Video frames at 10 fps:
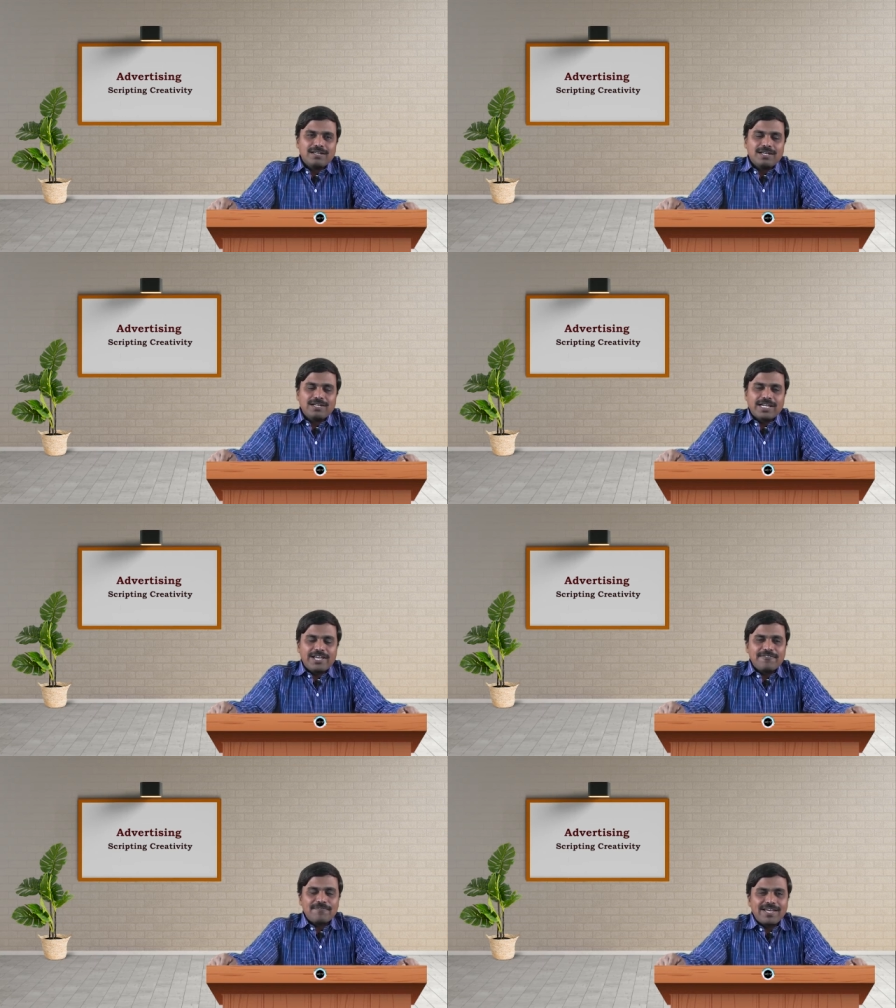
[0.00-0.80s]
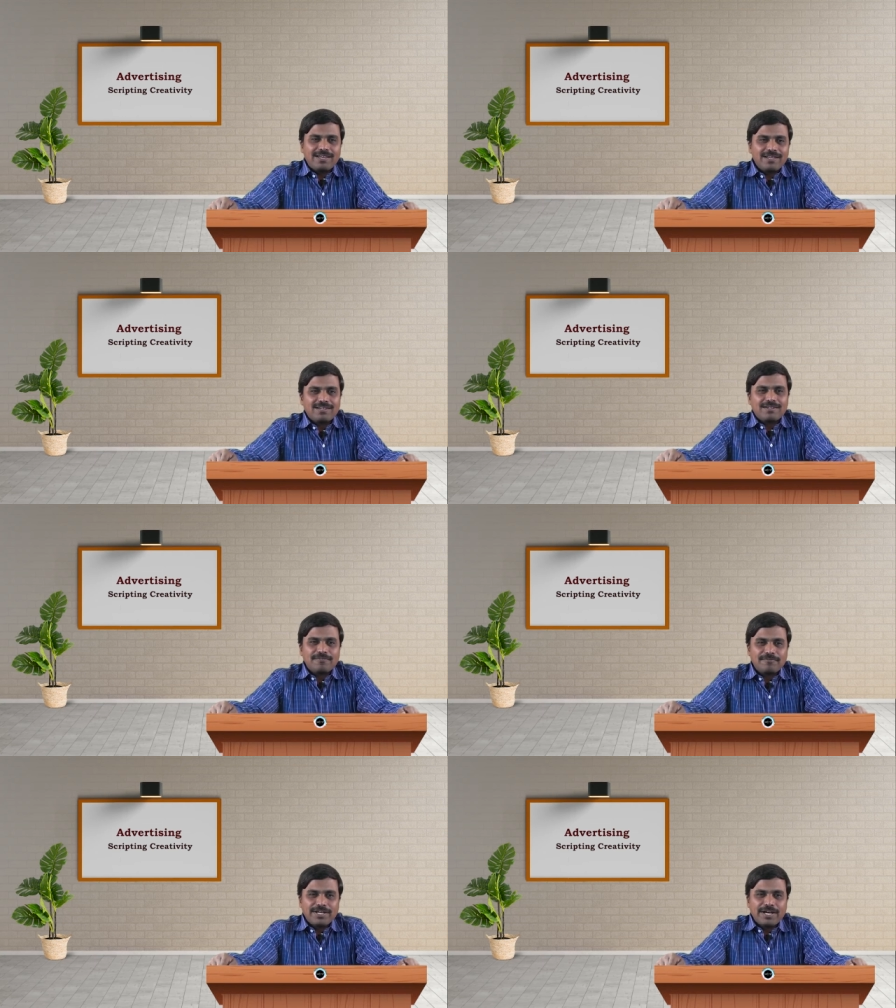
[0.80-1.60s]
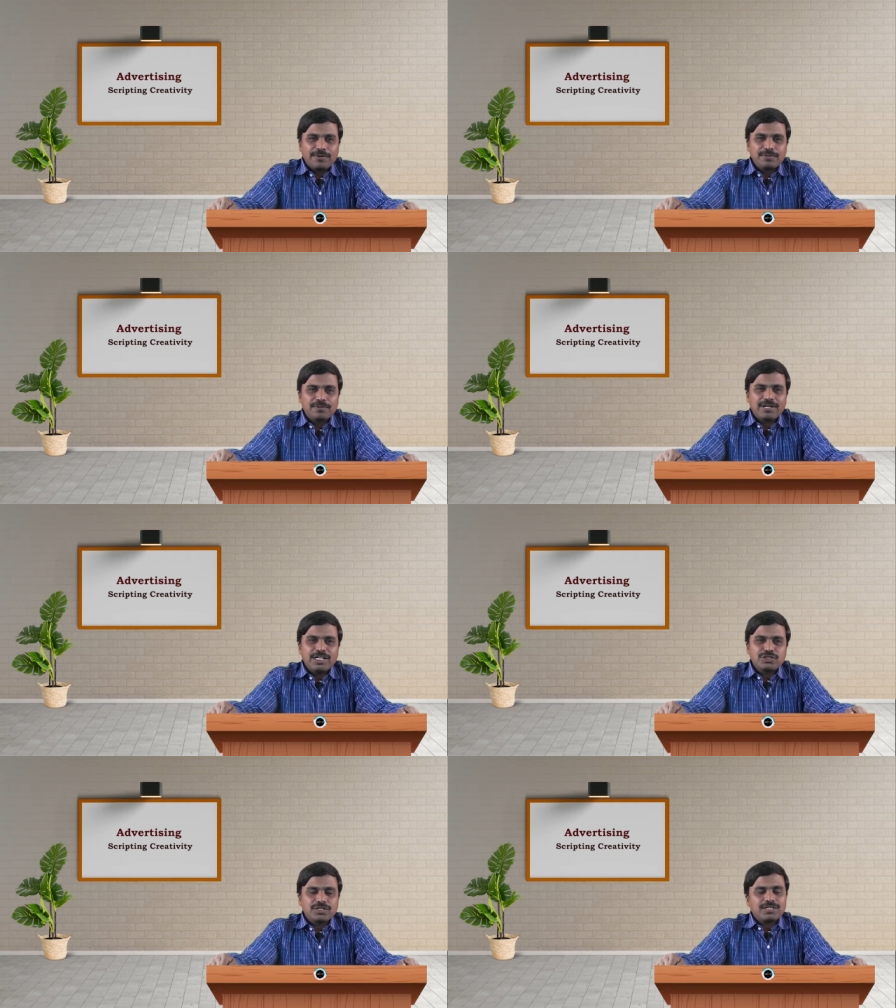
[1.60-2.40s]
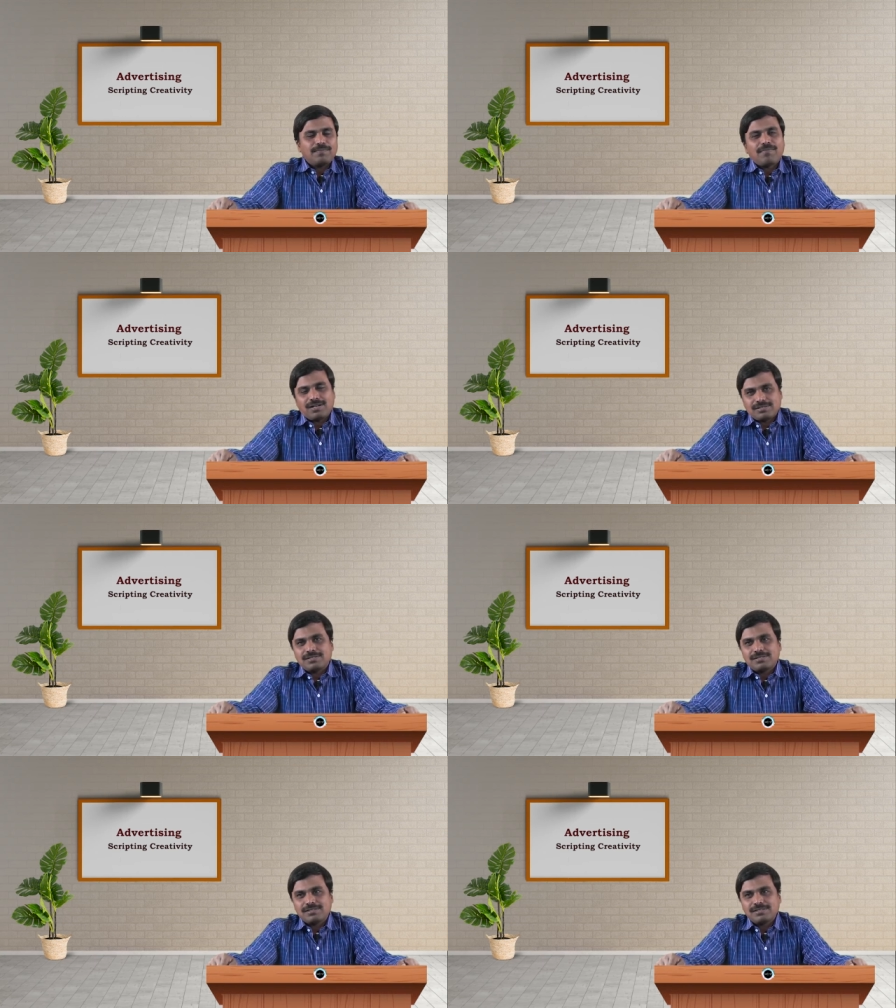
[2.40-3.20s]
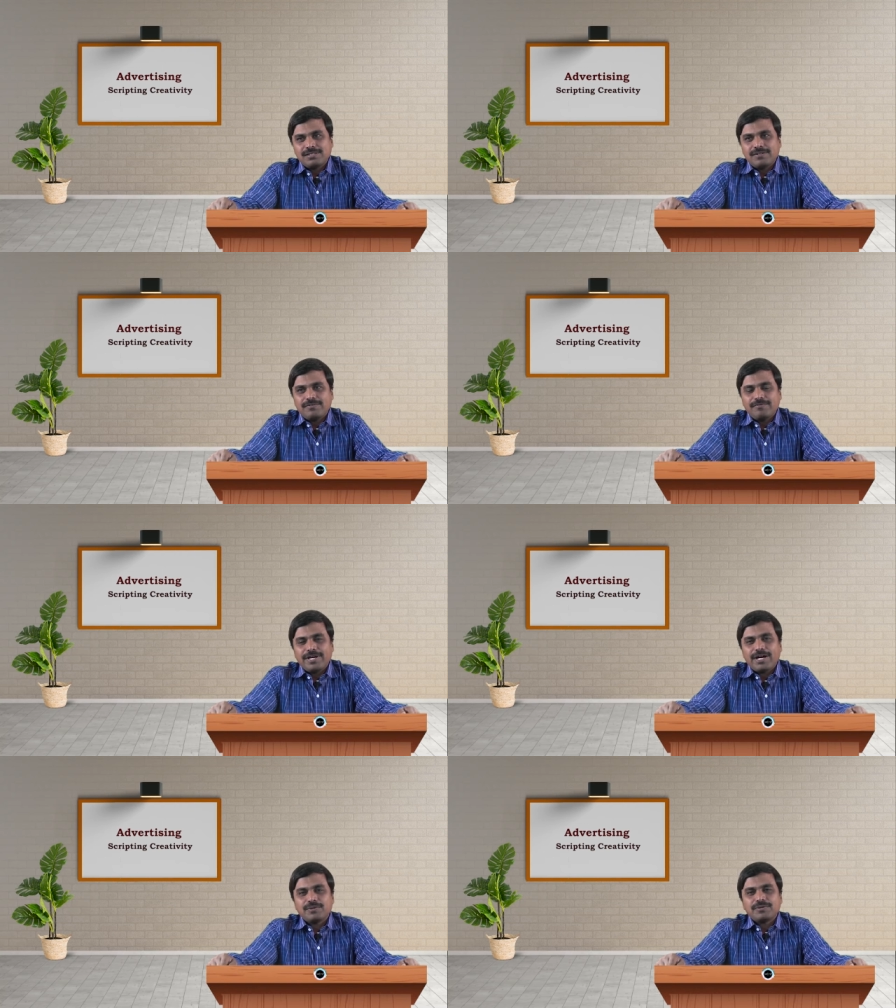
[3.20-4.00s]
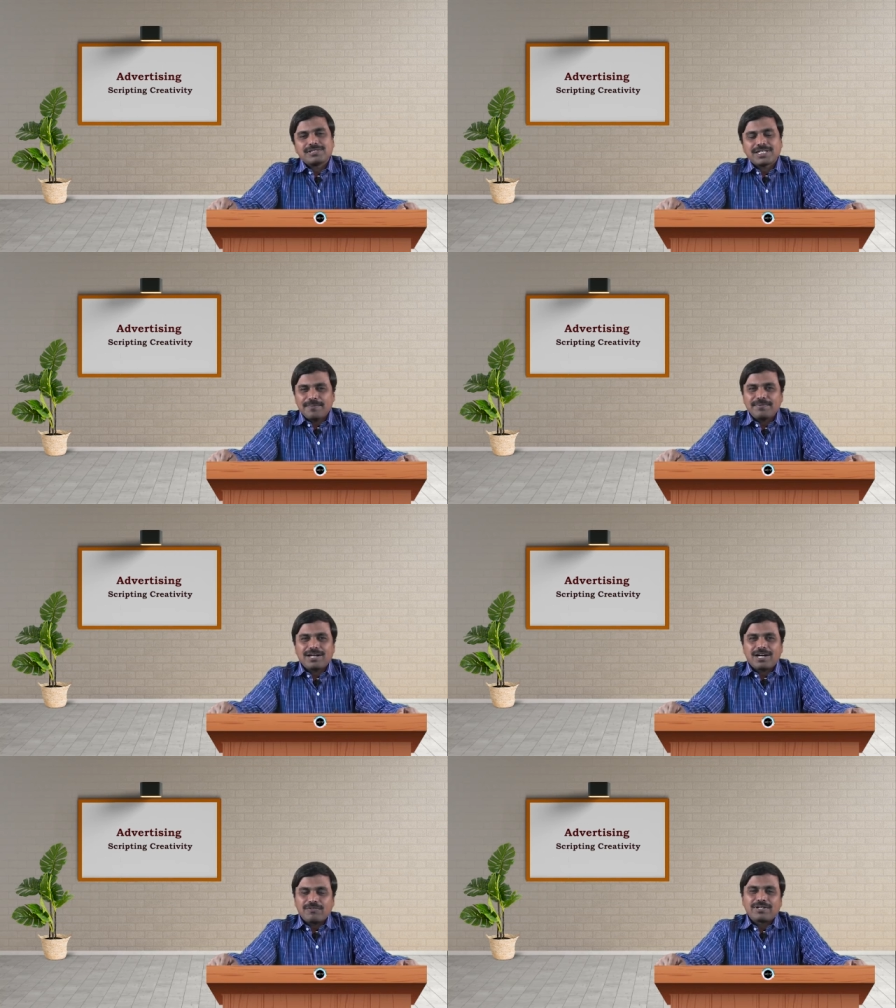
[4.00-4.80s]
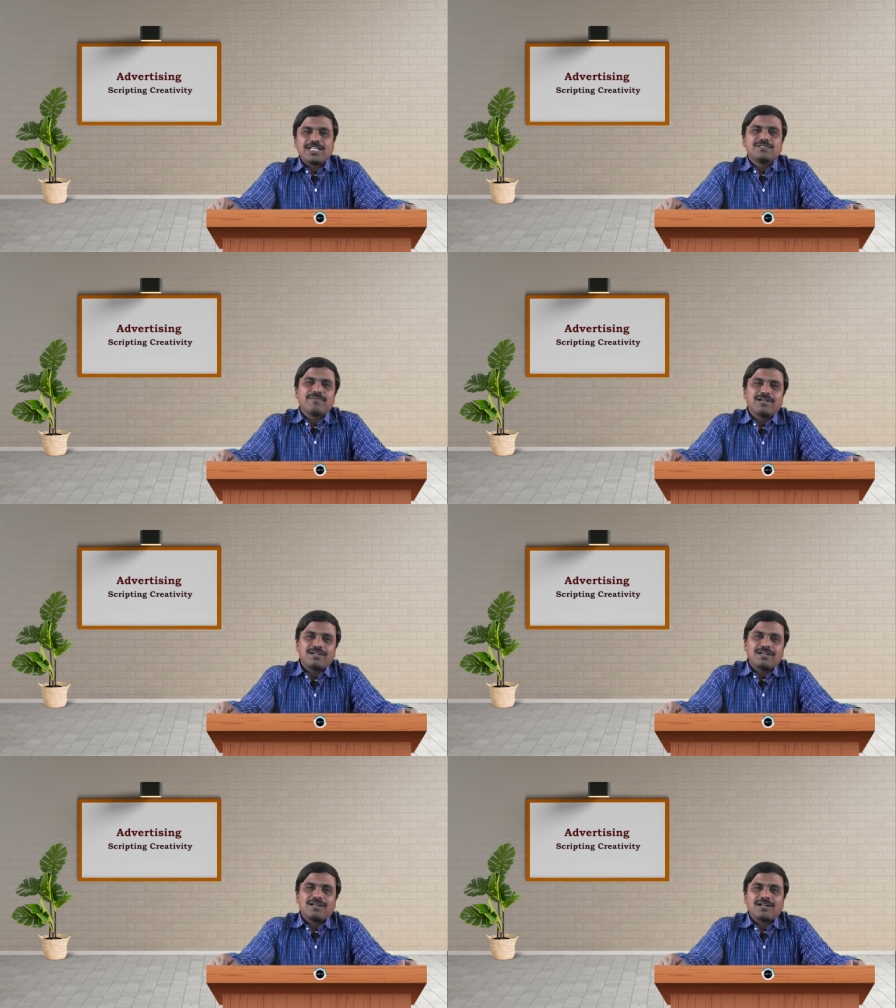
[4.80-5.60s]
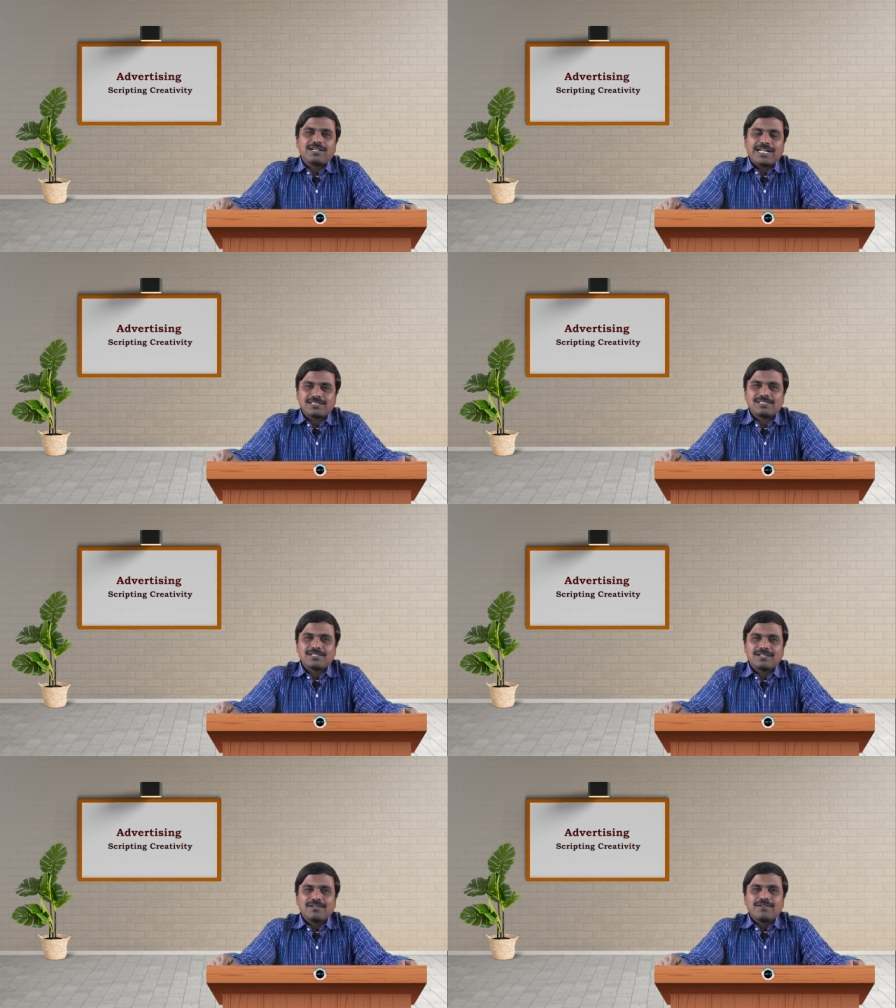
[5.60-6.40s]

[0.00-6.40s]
In a way, we have to reach the mass. We have to script advertisement texts